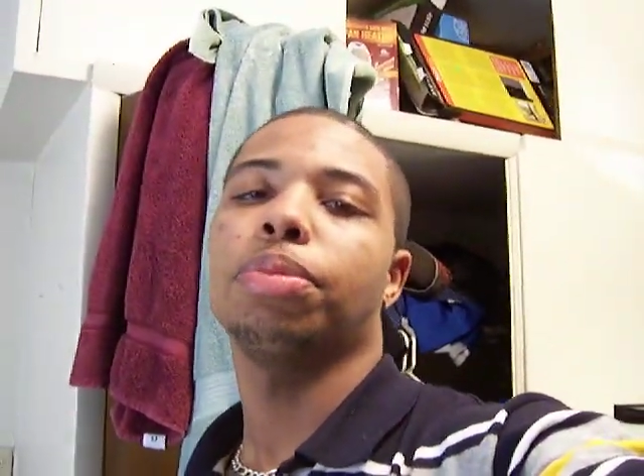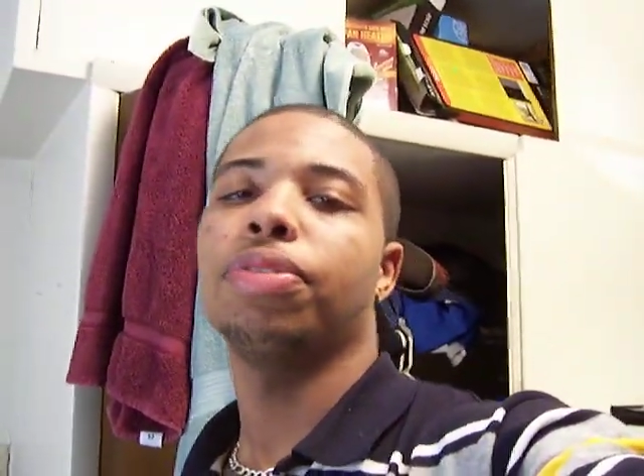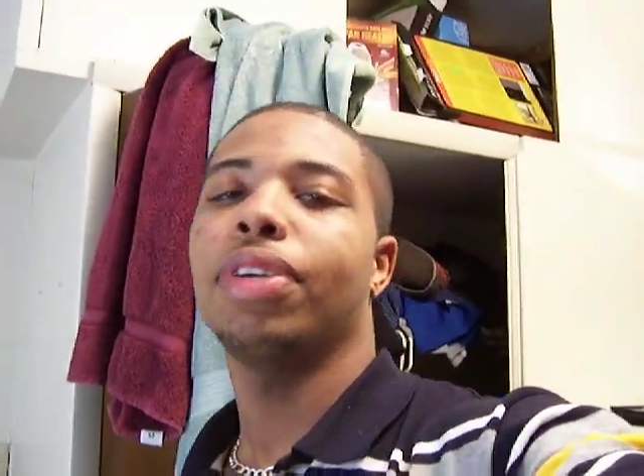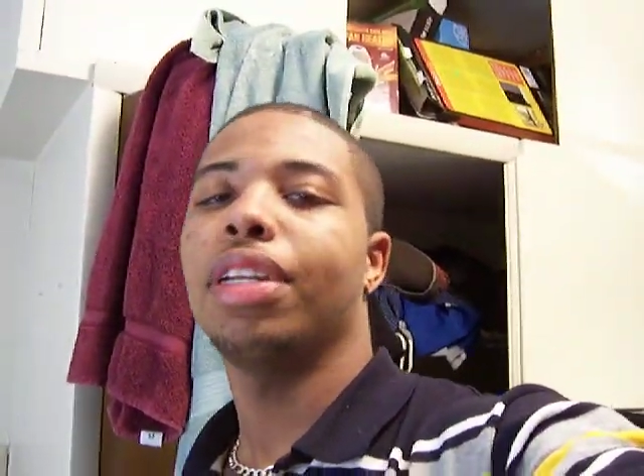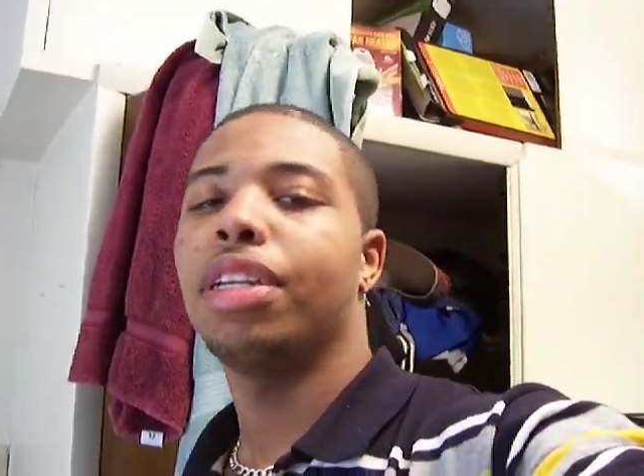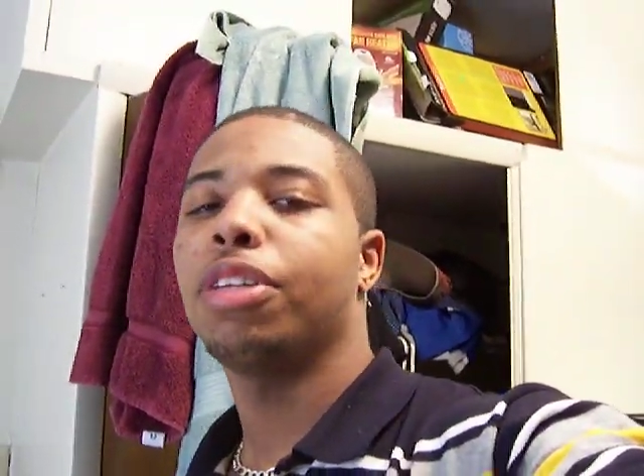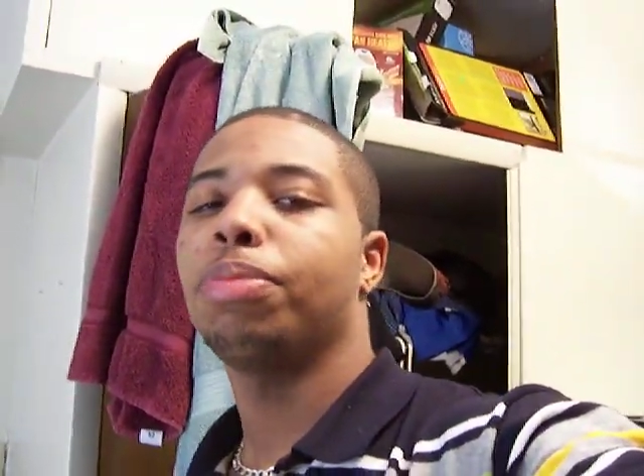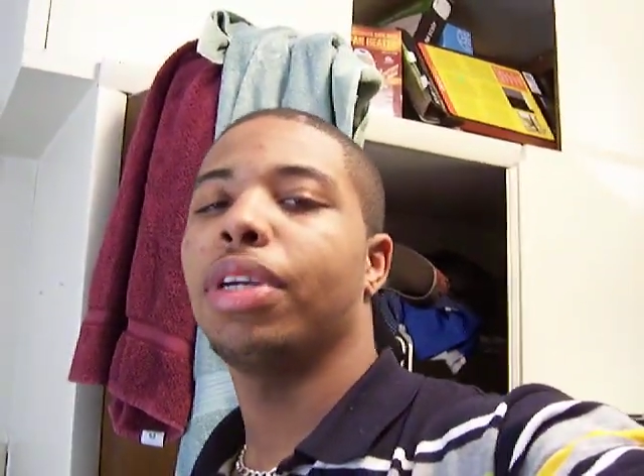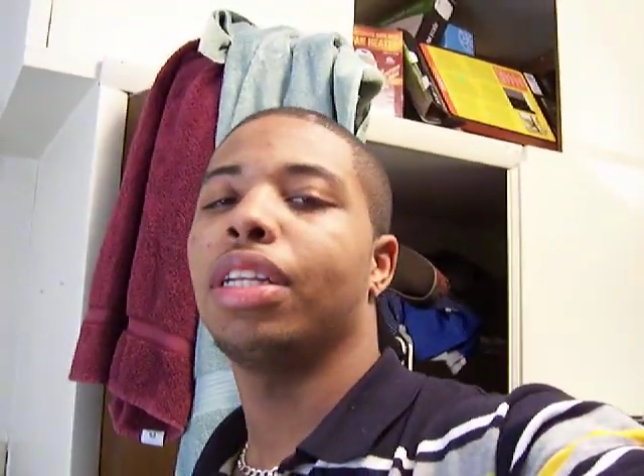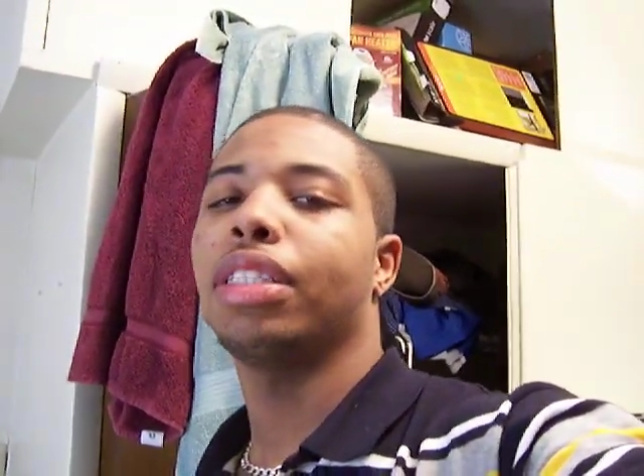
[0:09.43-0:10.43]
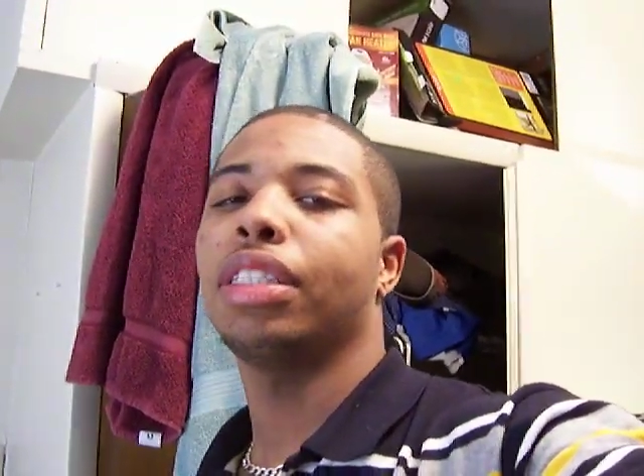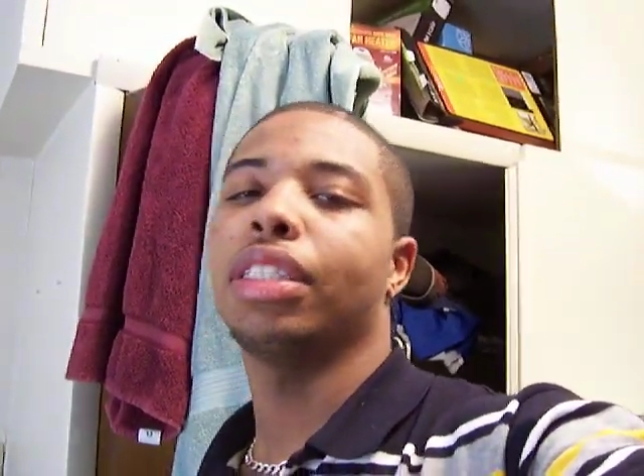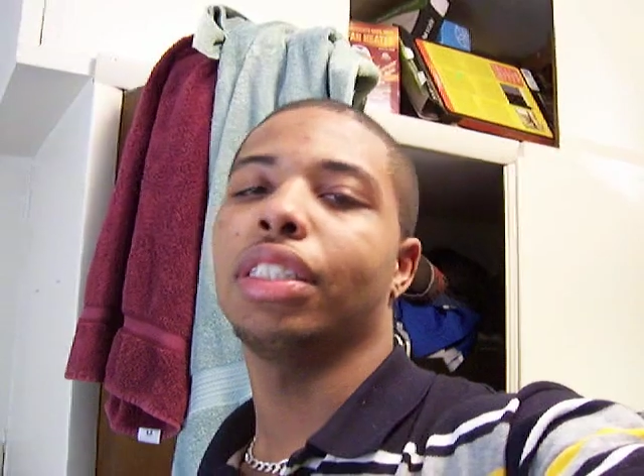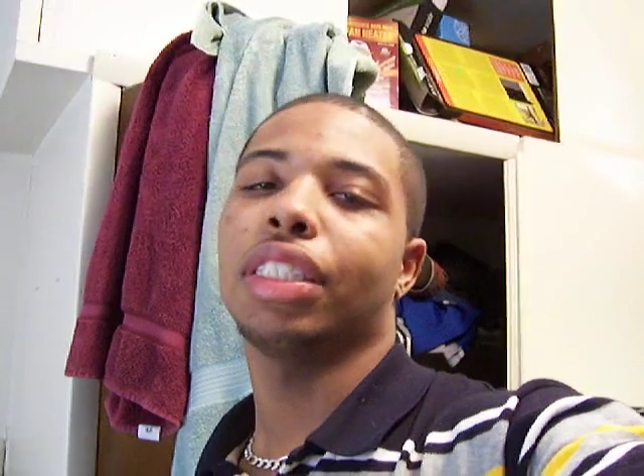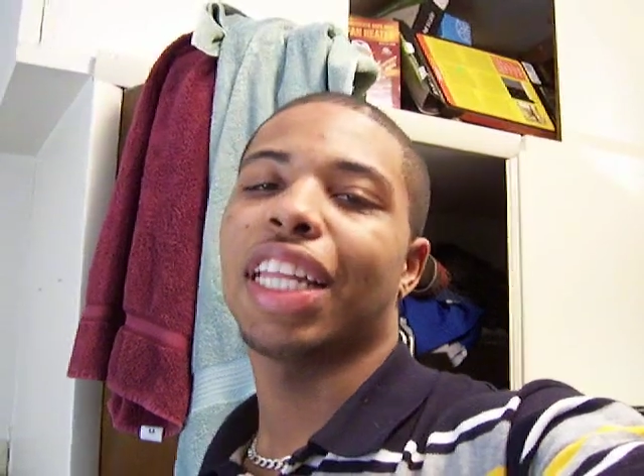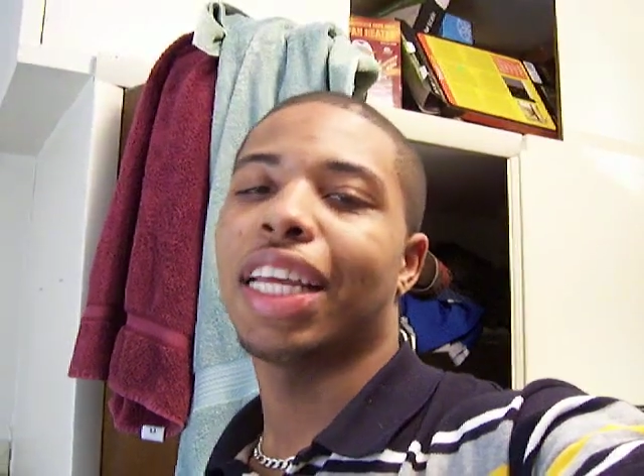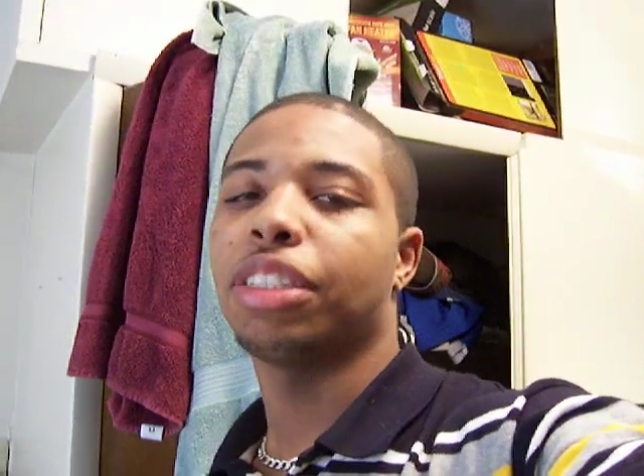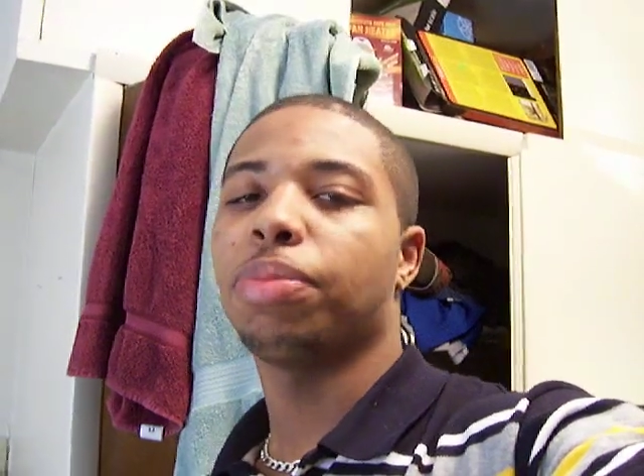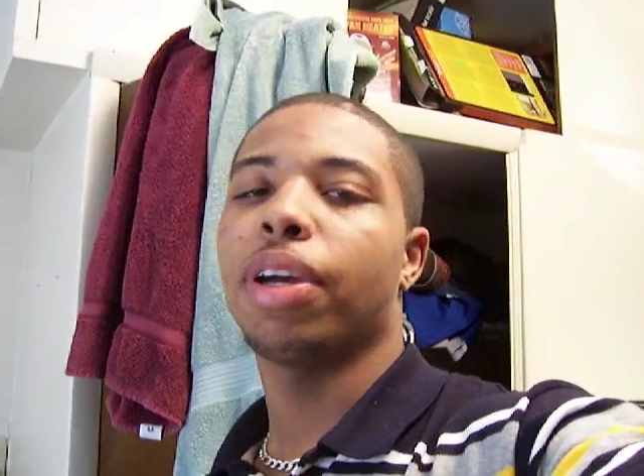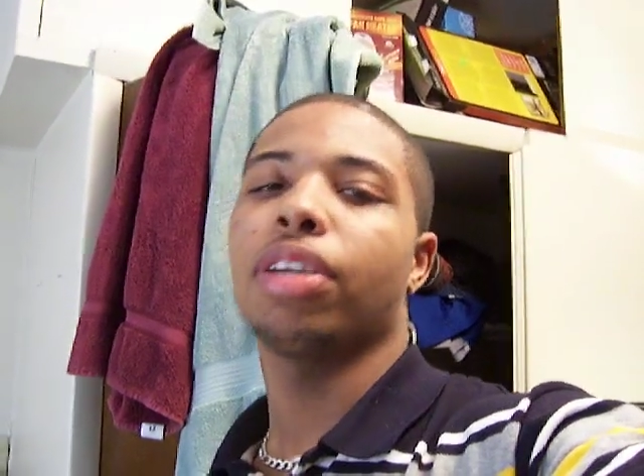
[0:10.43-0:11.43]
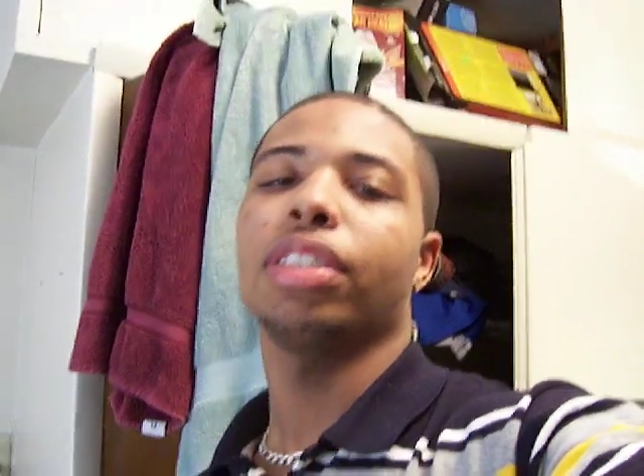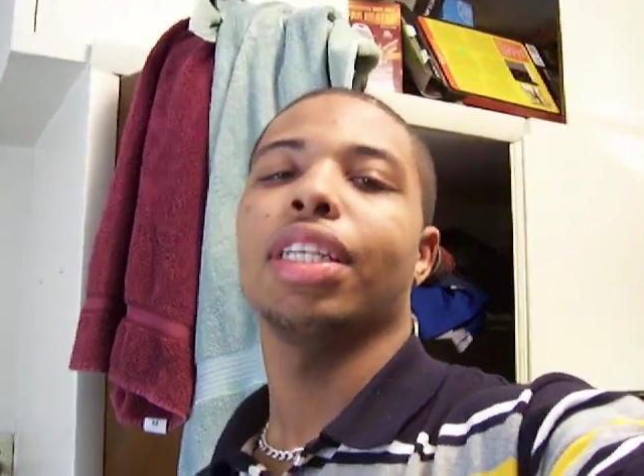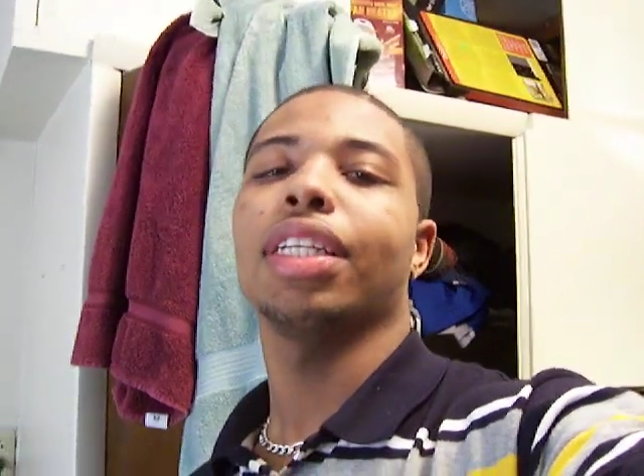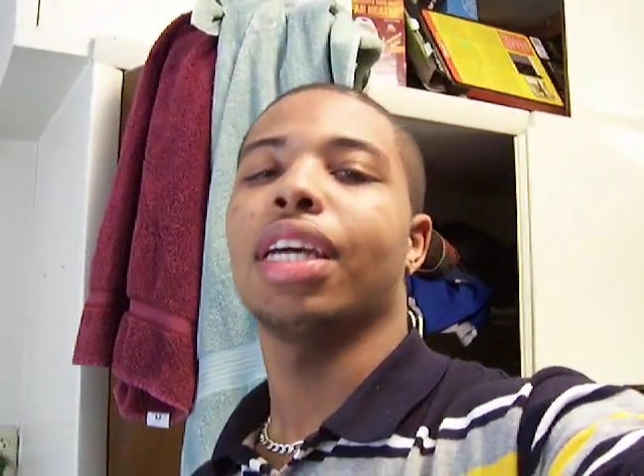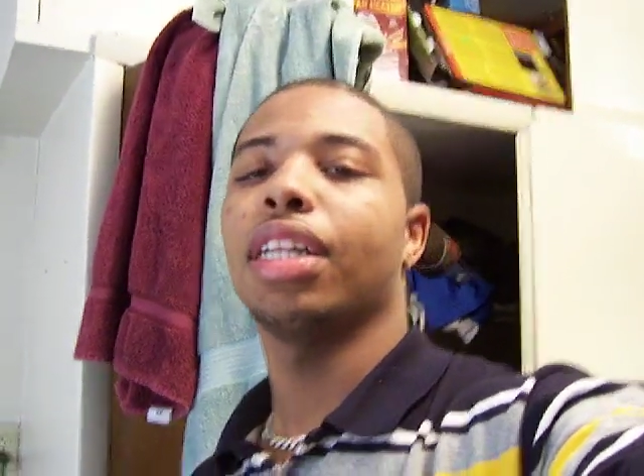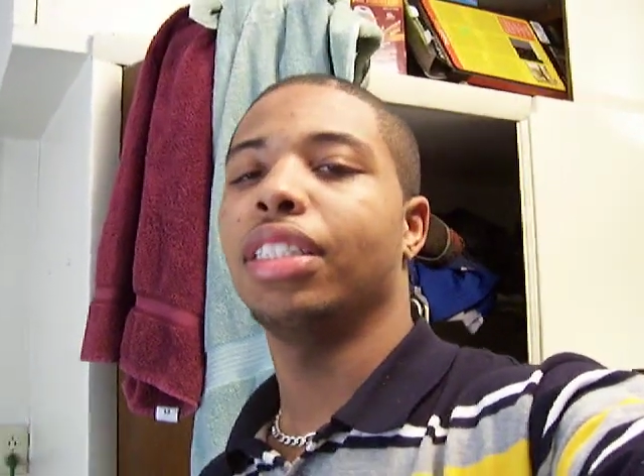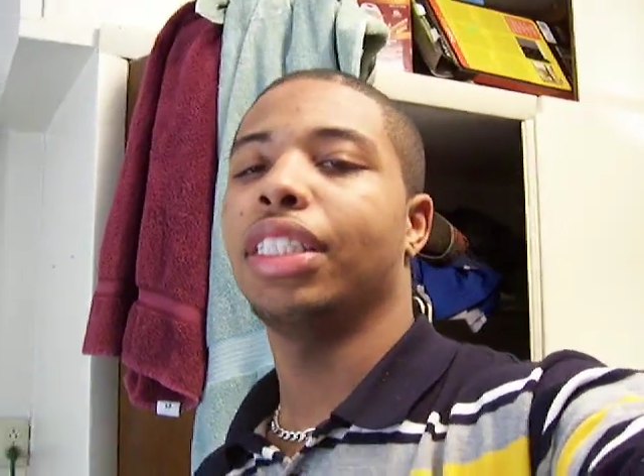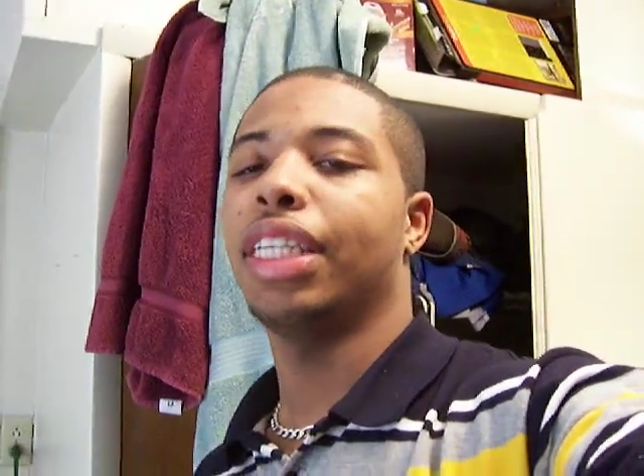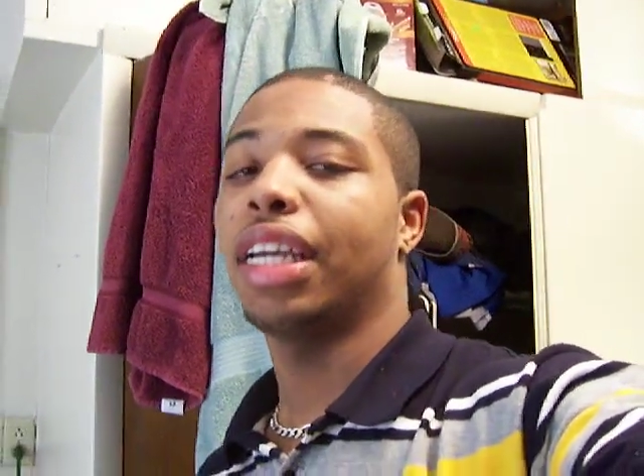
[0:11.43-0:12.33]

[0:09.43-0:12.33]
pre veterinary medicine, slash biotechnology